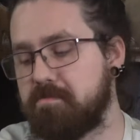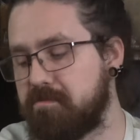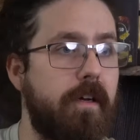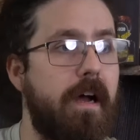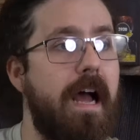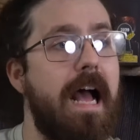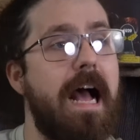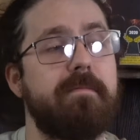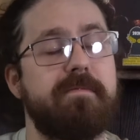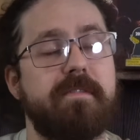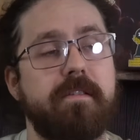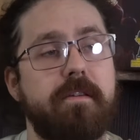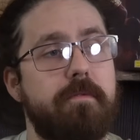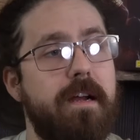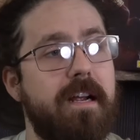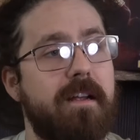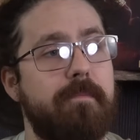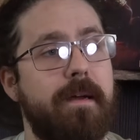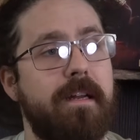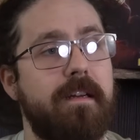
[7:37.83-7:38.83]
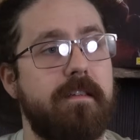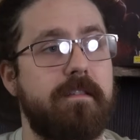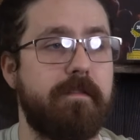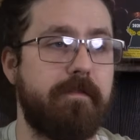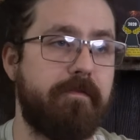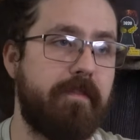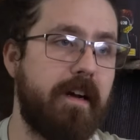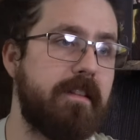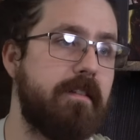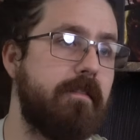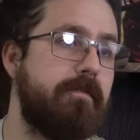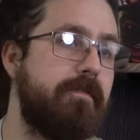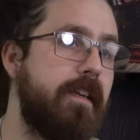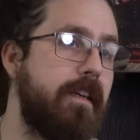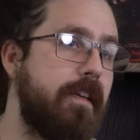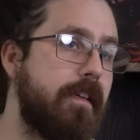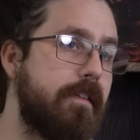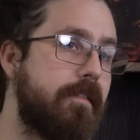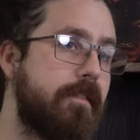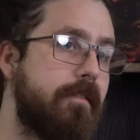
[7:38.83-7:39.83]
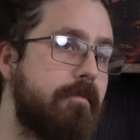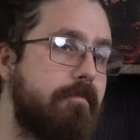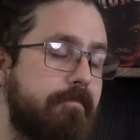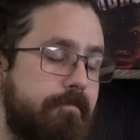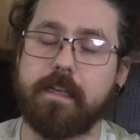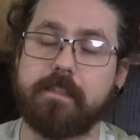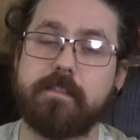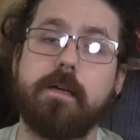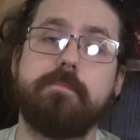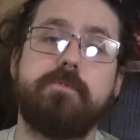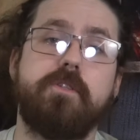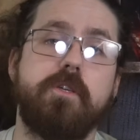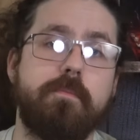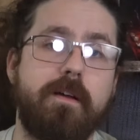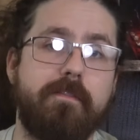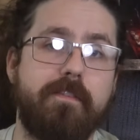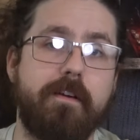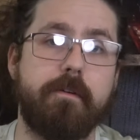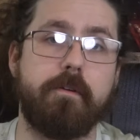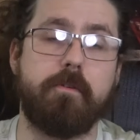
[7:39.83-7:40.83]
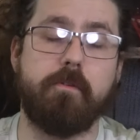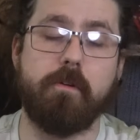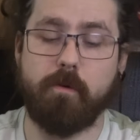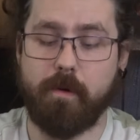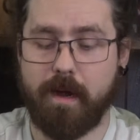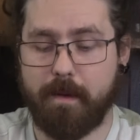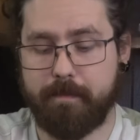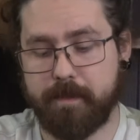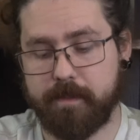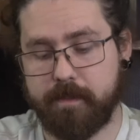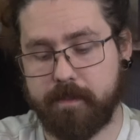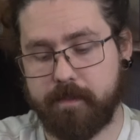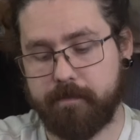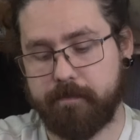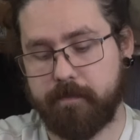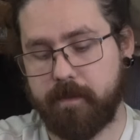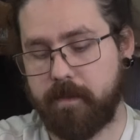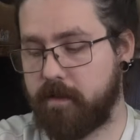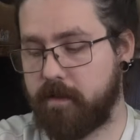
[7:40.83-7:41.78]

so absolutely recommended to fight the Phoenix. Next up, 2 of my favorite core weapons,